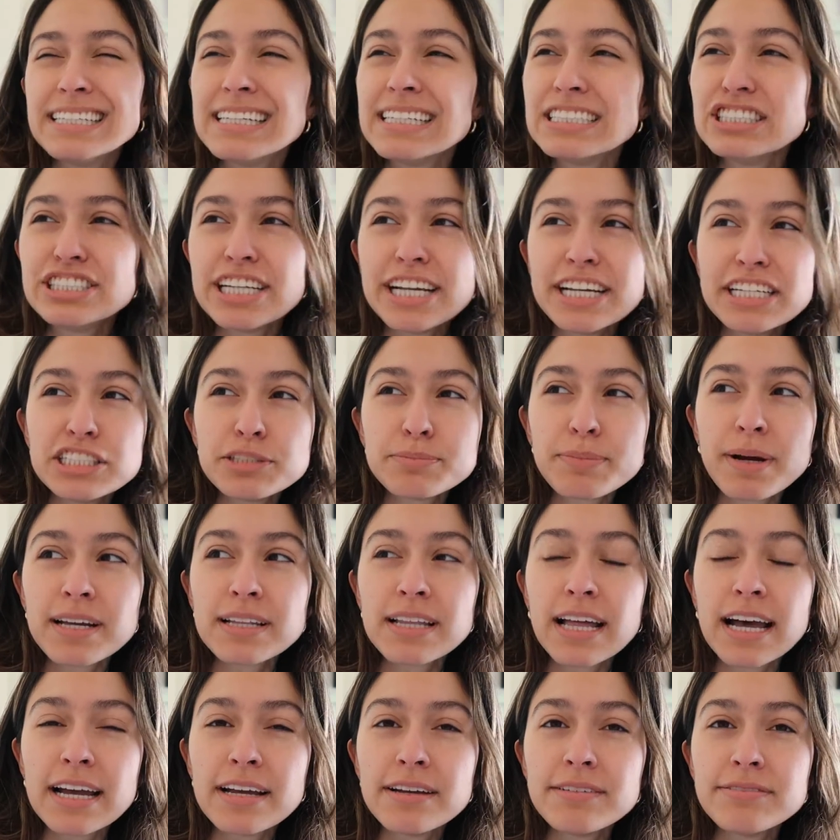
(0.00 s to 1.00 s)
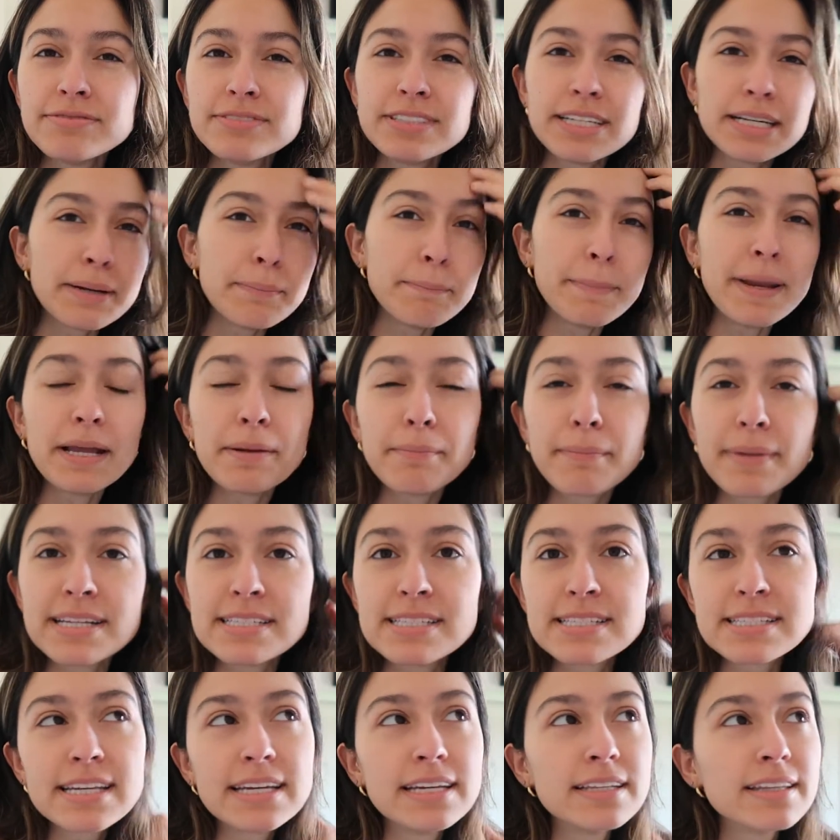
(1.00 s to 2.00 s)
did it change my life? Did it make my
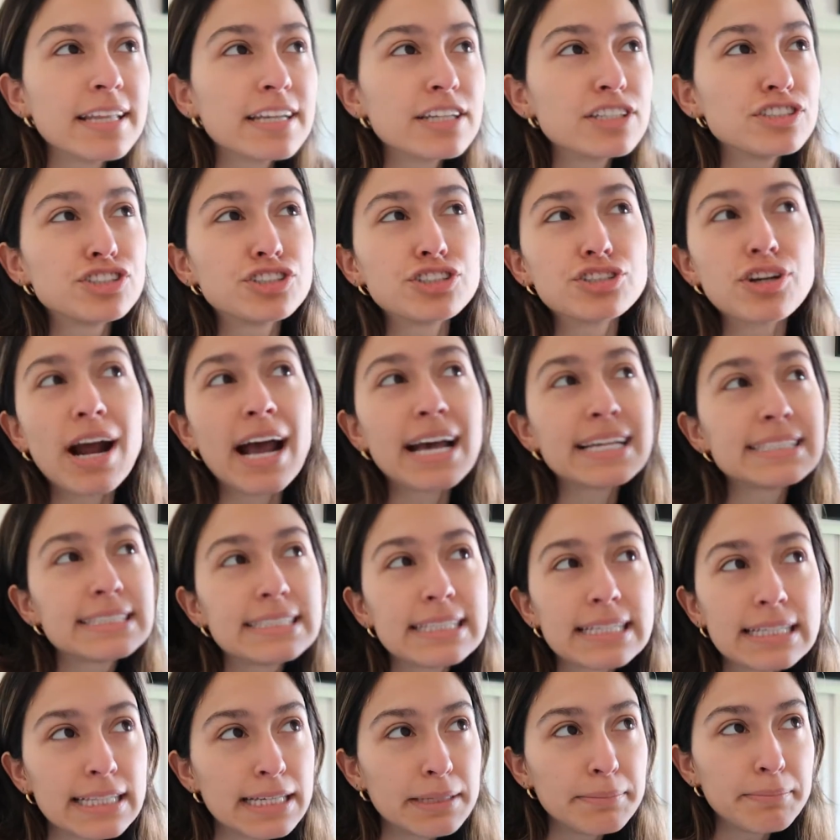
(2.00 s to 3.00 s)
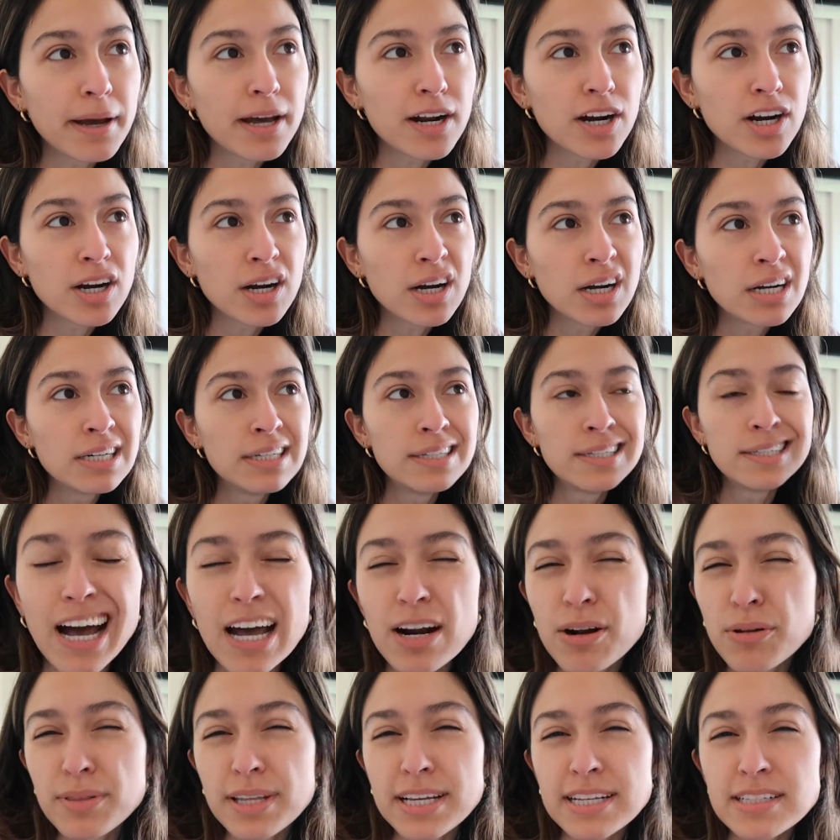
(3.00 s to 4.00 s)
skin like drastically better?
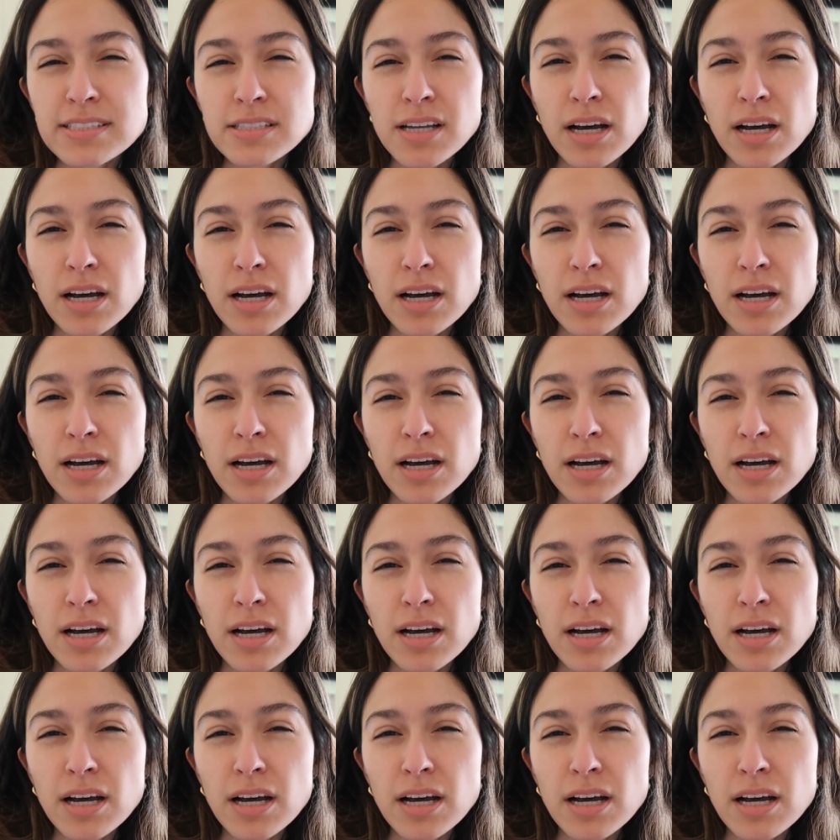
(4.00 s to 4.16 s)
I don't think